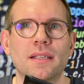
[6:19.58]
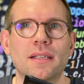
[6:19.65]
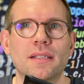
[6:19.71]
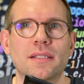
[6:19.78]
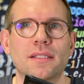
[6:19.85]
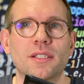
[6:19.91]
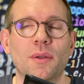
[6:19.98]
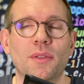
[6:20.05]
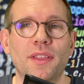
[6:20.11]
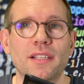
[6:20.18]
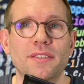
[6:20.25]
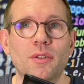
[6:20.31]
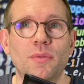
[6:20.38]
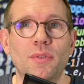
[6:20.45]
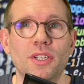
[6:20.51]
So thanks for
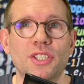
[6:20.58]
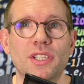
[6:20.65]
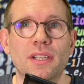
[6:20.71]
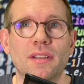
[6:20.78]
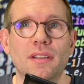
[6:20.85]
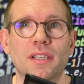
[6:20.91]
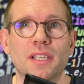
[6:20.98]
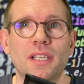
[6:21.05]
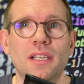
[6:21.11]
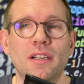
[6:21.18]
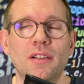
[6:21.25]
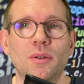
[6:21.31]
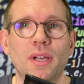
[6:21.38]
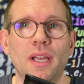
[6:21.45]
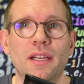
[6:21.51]
watching
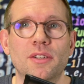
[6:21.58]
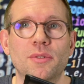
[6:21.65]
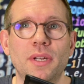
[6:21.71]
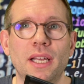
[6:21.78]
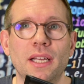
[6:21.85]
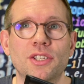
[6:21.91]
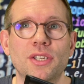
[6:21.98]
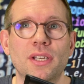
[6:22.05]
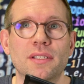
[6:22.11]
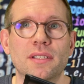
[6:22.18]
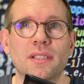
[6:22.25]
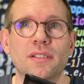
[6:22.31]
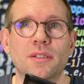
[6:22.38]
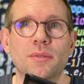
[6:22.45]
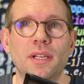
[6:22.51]
Keycloak and React.js
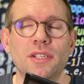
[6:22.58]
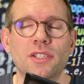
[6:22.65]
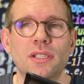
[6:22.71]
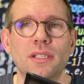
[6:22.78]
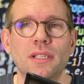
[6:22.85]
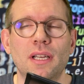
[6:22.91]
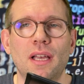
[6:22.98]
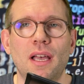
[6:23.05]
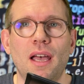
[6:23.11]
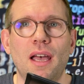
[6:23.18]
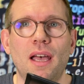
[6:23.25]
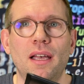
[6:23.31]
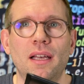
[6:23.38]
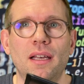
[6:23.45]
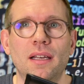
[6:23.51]
integration.
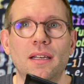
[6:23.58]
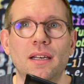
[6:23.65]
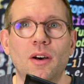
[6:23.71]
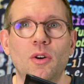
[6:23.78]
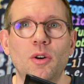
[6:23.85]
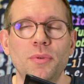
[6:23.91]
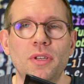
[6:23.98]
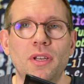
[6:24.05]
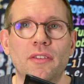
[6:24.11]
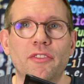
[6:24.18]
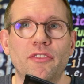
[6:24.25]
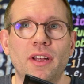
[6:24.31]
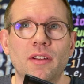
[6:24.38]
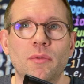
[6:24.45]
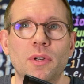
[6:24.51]
I hope you had
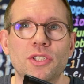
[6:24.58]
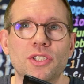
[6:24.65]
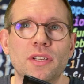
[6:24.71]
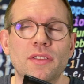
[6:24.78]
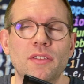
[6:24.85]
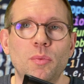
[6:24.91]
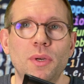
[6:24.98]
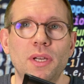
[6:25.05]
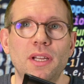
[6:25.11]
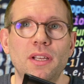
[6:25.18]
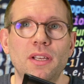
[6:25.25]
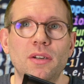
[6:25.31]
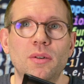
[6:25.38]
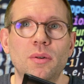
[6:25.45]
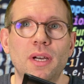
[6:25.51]
fun watching the
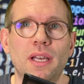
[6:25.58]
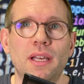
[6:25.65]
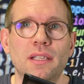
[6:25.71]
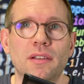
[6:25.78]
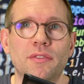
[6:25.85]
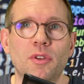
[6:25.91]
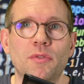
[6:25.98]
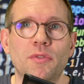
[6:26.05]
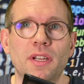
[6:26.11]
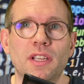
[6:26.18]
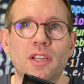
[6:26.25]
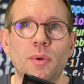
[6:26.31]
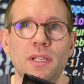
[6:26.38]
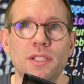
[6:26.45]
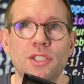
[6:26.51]
video, and if you have any
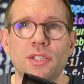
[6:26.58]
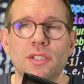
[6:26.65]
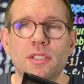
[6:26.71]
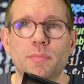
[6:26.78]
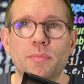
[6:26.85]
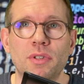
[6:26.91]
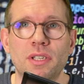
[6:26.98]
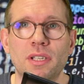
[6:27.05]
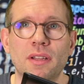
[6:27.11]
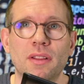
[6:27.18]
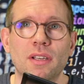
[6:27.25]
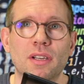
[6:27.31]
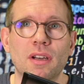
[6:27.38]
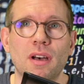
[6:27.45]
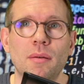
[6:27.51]
questions, put it in the
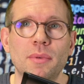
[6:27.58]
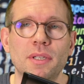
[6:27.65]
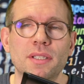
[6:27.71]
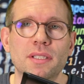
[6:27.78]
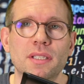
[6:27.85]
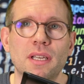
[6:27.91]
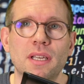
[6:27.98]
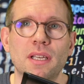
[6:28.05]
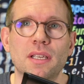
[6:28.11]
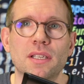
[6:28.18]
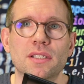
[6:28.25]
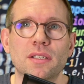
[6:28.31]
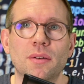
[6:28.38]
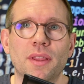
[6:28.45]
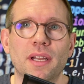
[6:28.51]
comments
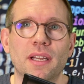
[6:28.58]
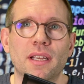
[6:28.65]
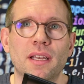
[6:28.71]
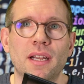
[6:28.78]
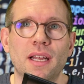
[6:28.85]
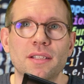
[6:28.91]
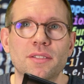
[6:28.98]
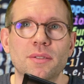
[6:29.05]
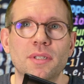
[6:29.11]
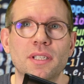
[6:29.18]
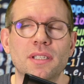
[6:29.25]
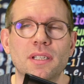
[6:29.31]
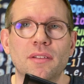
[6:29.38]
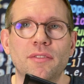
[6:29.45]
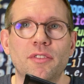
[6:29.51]
so that I can answer it.
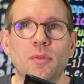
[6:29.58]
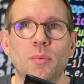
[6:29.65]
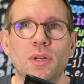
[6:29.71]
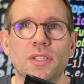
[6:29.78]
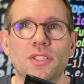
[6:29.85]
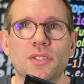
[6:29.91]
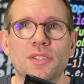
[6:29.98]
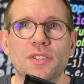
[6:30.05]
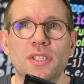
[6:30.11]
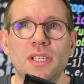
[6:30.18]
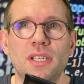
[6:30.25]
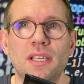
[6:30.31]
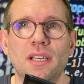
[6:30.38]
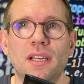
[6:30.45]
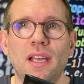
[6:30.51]
If you want to
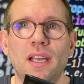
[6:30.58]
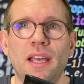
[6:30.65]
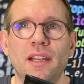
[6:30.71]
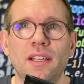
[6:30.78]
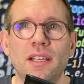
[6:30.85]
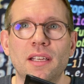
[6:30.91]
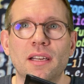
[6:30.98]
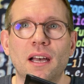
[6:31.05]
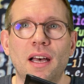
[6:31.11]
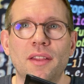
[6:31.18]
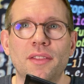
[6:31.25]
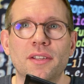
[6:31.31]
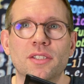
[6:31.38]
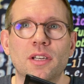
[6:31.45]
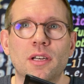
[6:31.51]
see any other
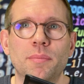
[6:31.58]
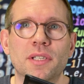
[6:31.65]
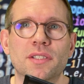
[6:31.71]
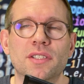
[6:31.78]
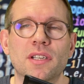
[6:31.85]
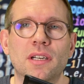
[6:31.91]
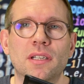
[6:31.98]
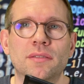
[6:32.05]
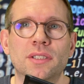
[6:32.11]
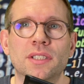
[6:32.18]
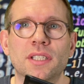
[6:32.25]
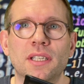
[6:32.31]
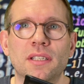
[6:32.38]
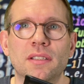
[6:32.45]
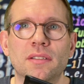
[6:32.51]
topics covered
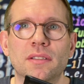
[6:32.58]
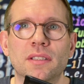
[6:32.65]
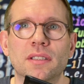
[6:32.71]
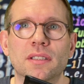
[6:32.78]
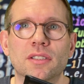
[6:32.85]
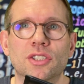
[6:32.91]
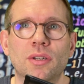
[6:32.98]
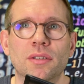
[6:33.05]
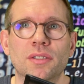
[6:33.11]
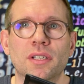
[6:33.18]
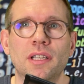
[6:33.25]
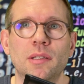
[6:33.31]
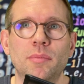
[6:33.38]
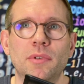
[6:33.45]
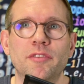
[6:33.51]
in a short
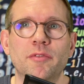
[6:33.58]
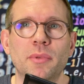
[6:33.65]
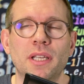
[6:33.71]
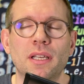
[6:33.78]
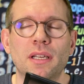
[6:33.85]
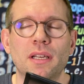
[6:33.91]
clip of me,